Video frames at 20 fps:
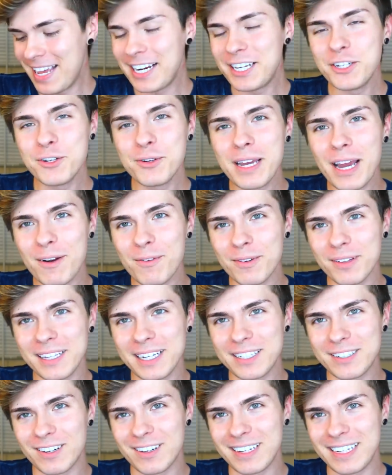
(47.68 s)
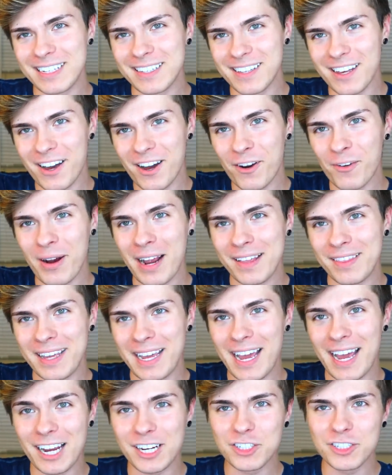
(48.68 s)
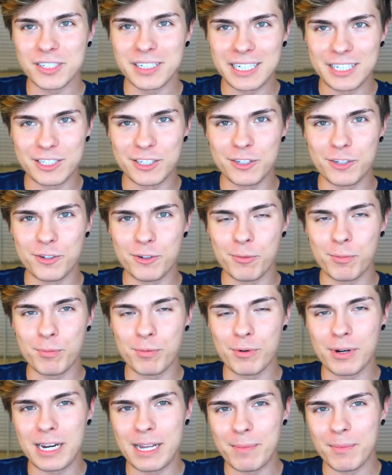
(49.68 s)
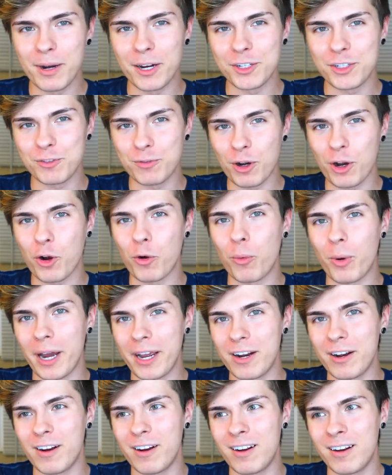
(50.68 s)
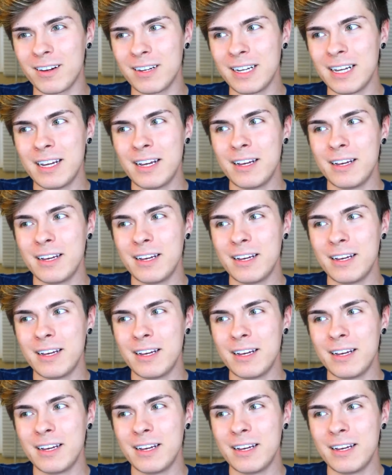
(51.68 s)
They do get really dirty though, and they actually do pretty much require